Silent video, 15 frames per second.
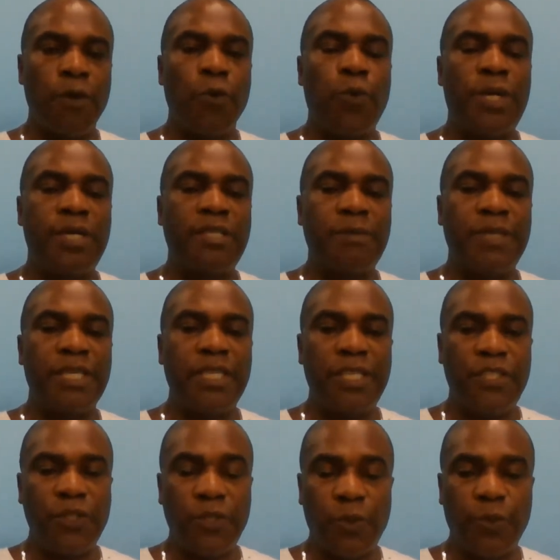What are some of the issues
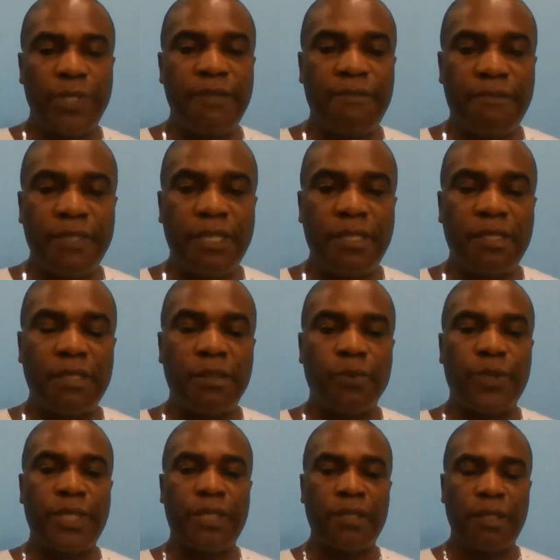we face
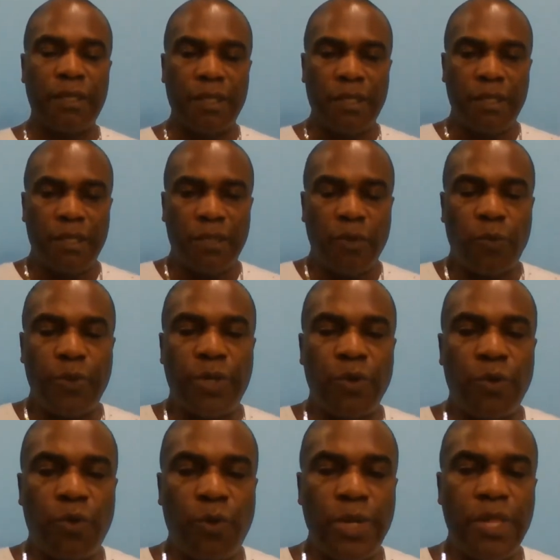when
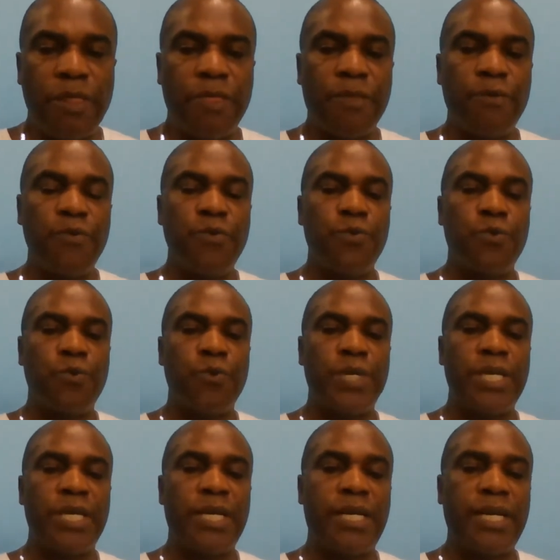going through? We
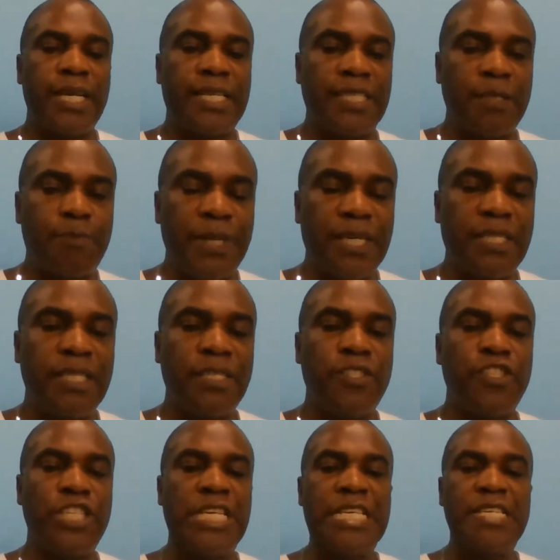are expecting
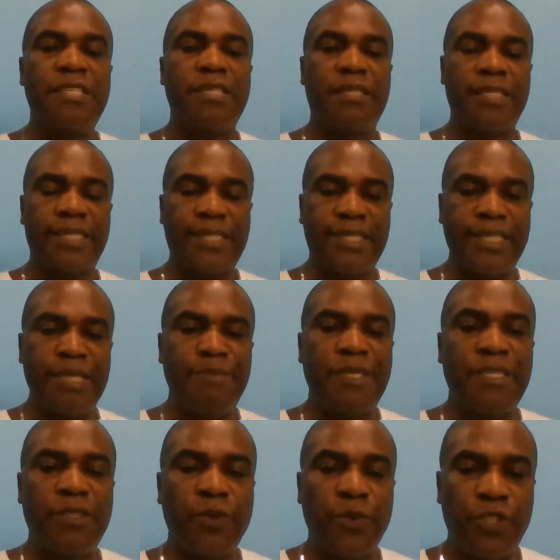Jesus. It seems as
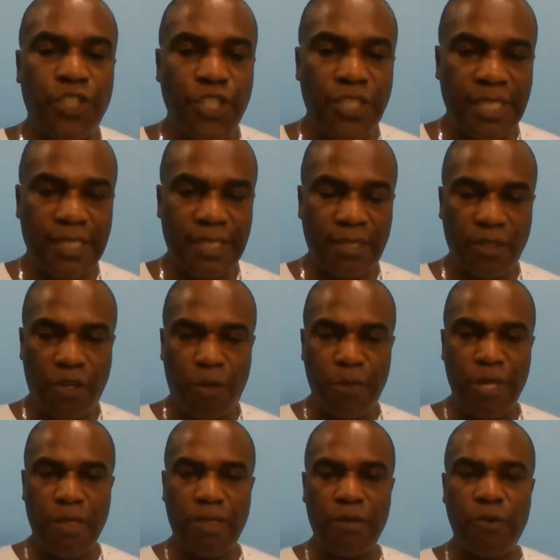though Jesus is
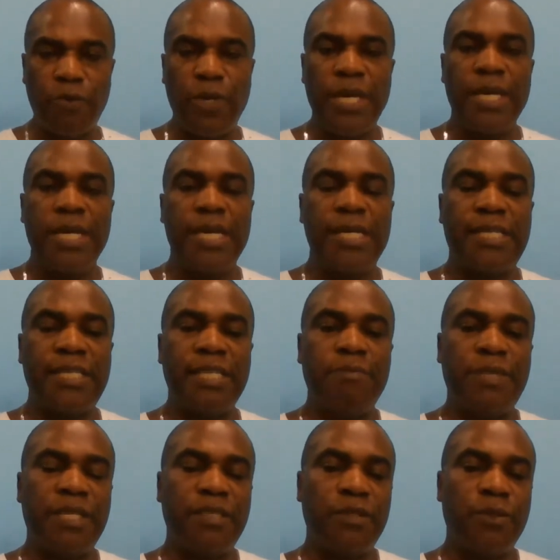coming through. It seems
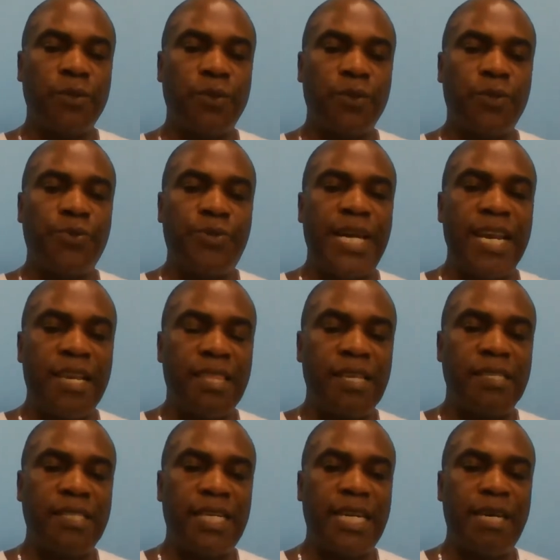as though the right things
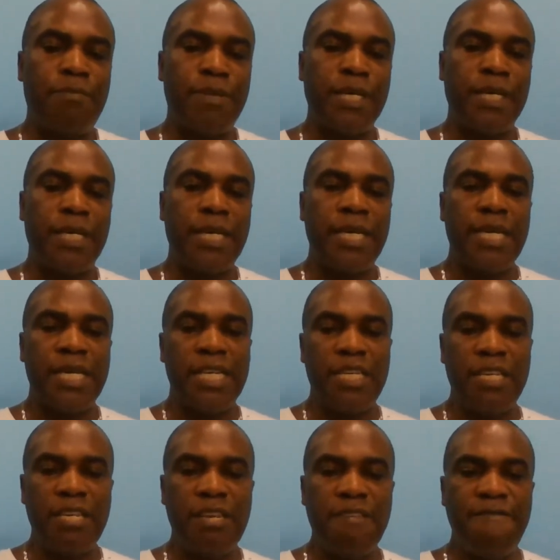are happening.
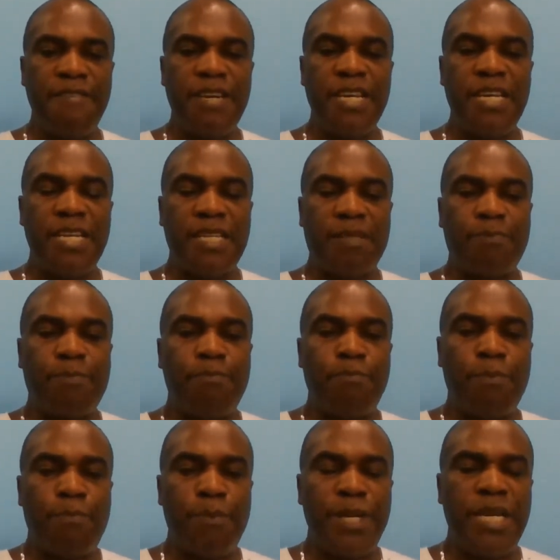Even in
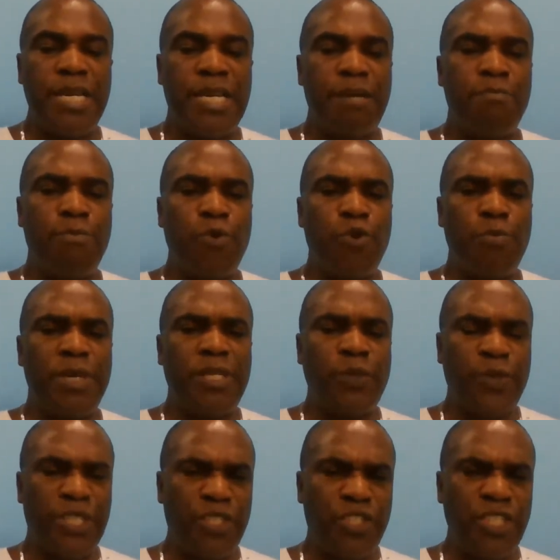that moment
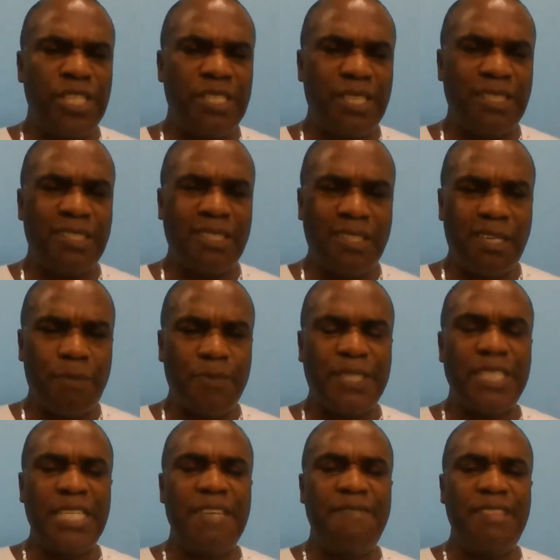when Jesus stops,
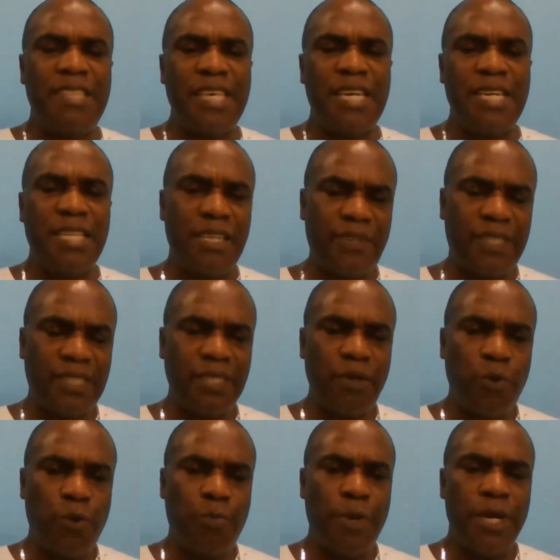even then there is still
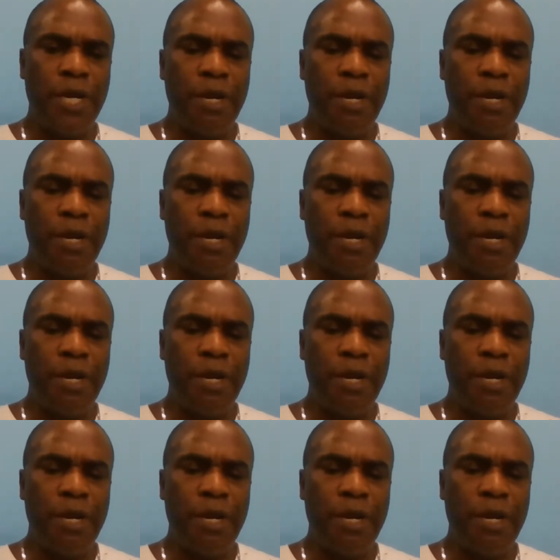hope.